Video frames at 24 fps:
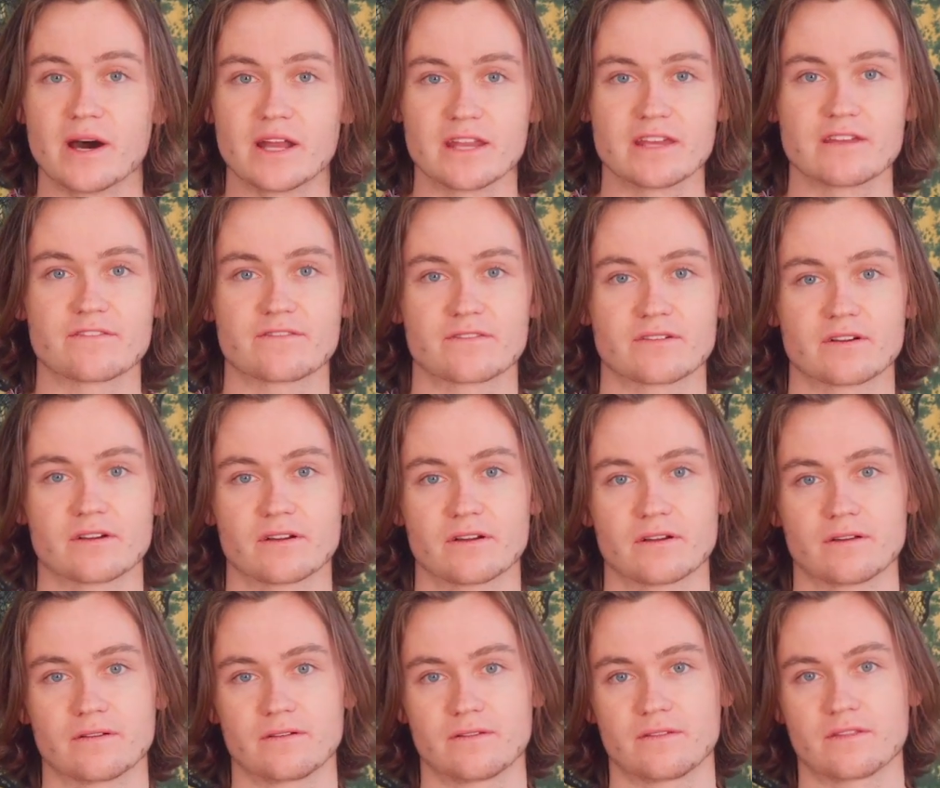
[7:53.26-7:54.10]
money
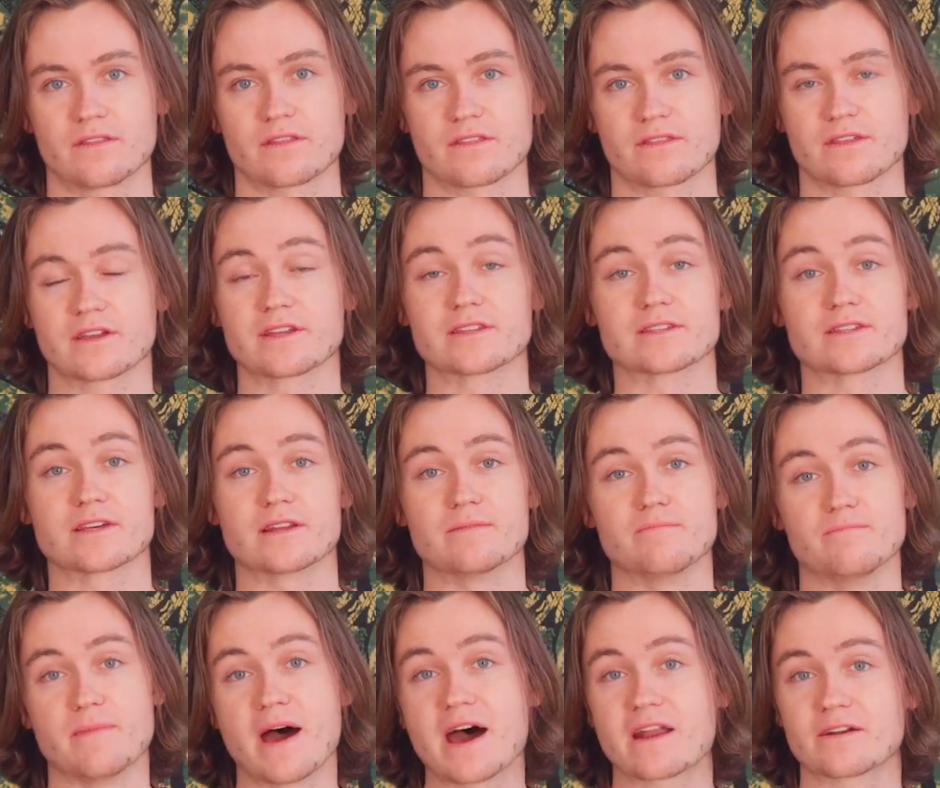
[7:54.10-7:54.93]
for the things
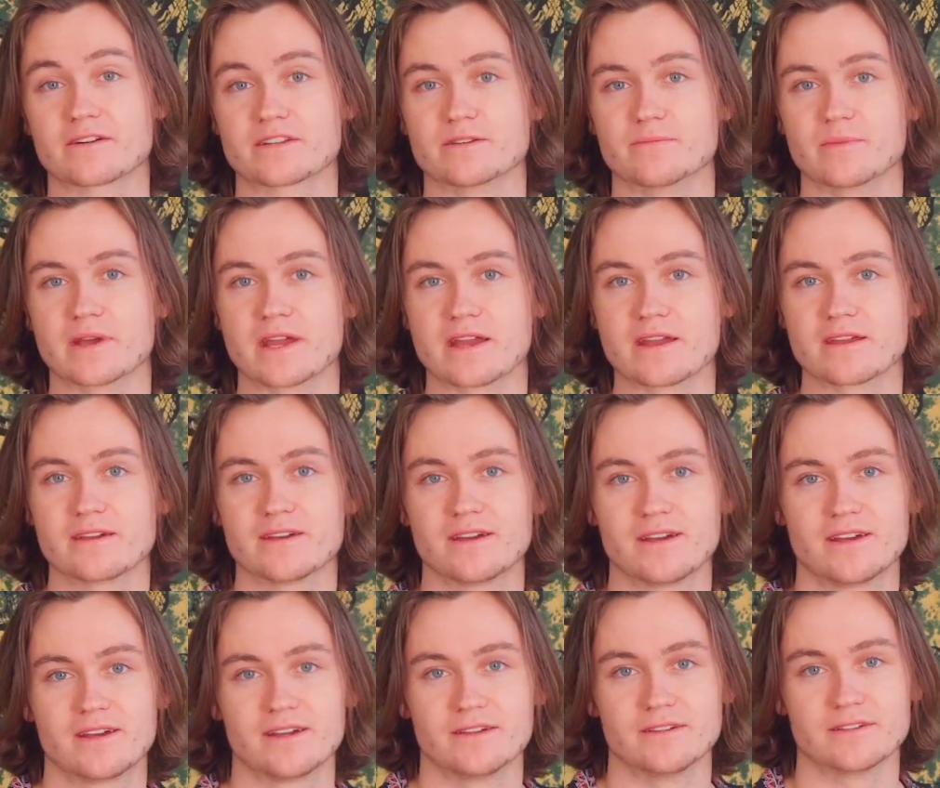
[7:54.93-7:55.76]
that matter to me
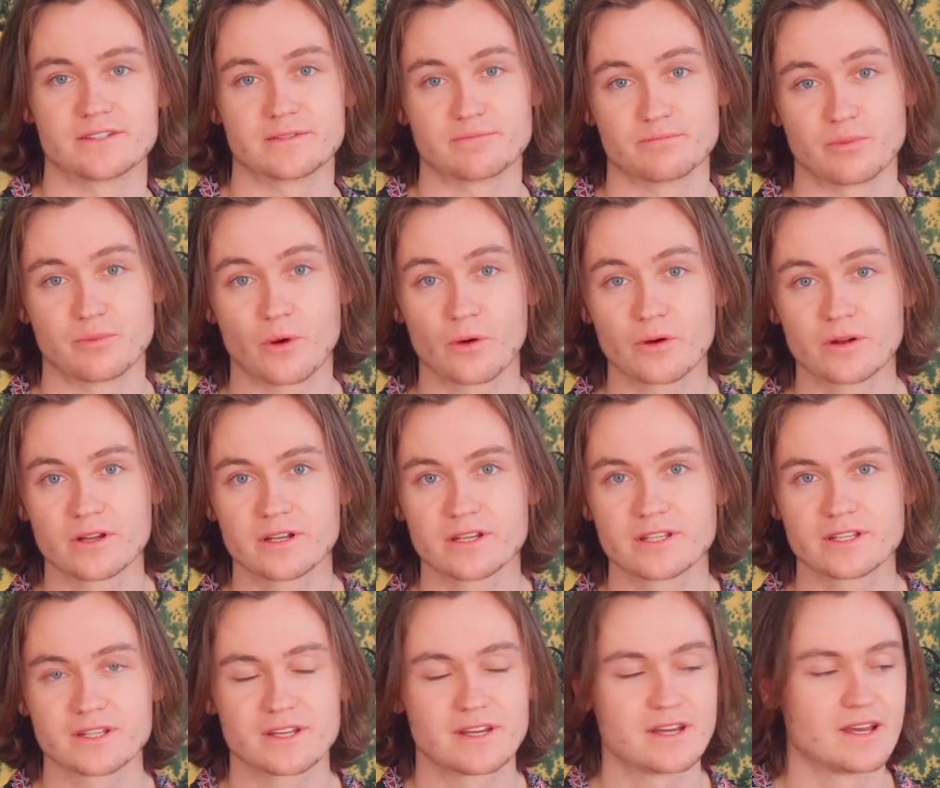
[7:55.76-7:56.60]
is
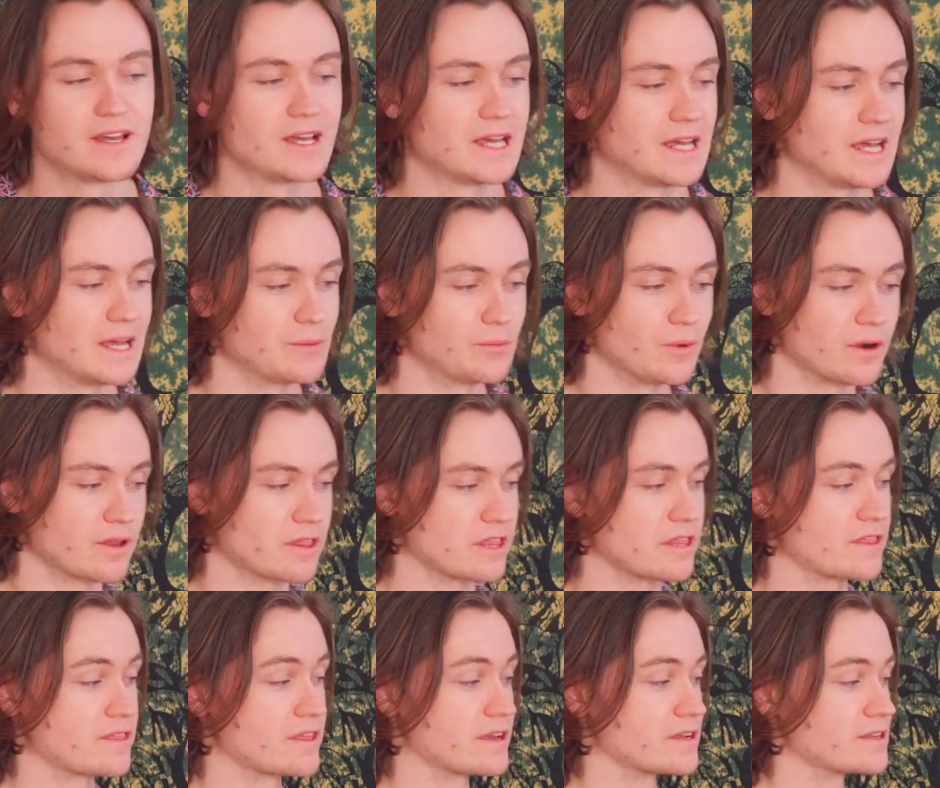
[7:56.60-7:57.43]
important, and one of
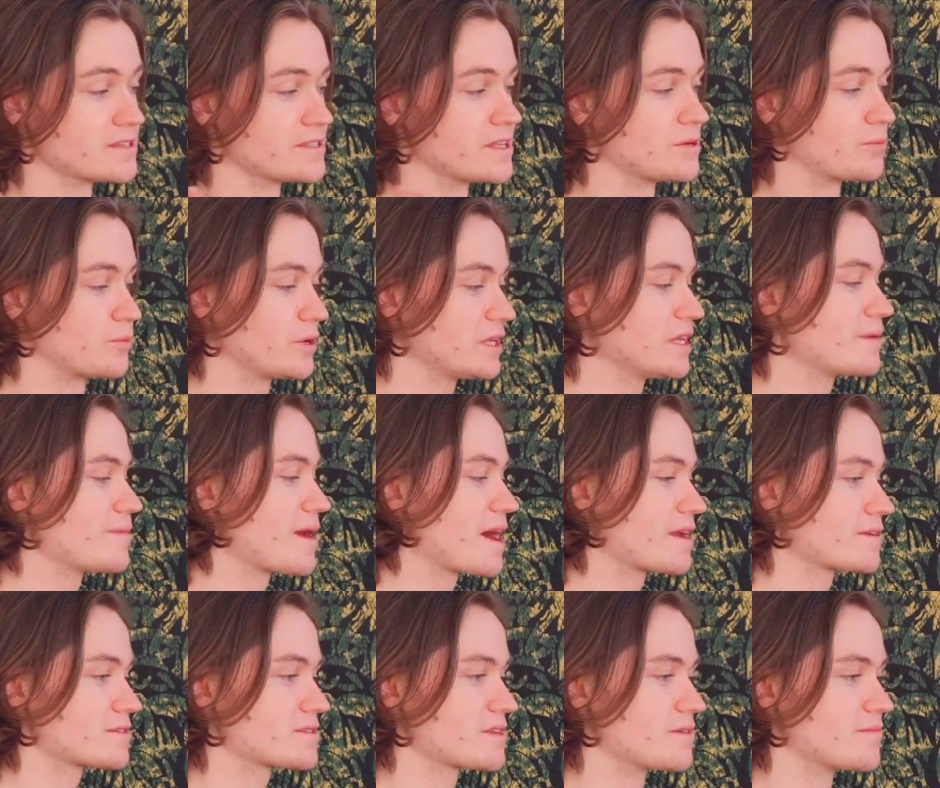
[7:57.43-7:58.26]
the things that really
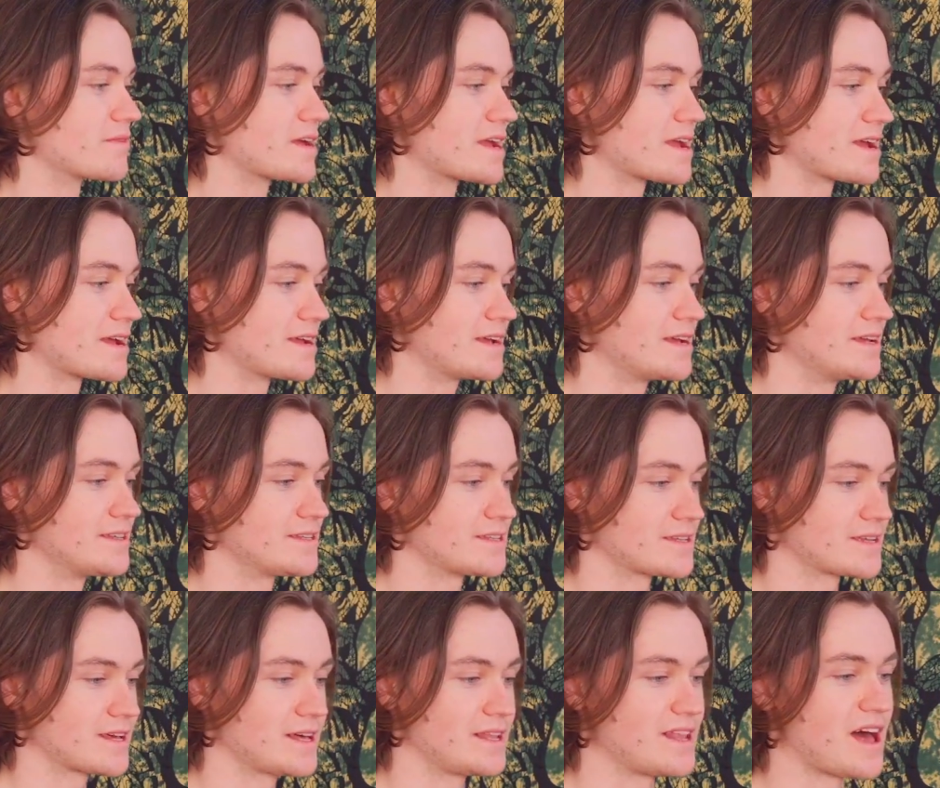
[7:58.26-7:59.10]
matters to me
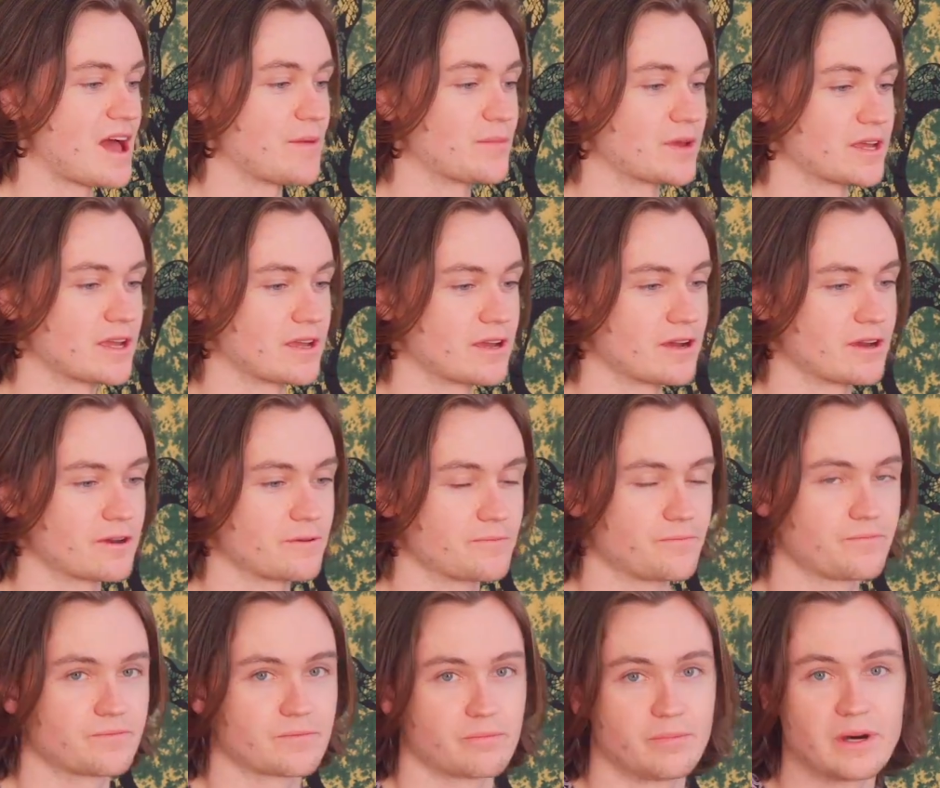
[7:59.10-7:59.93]
is climbing gear.
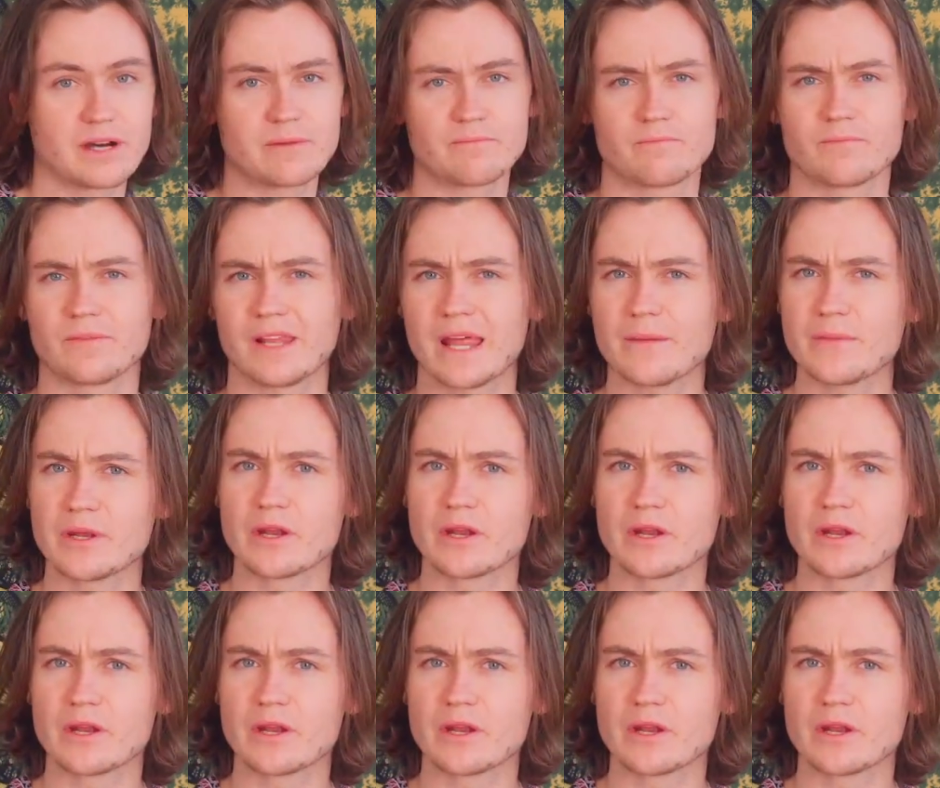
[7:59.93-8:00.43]
But let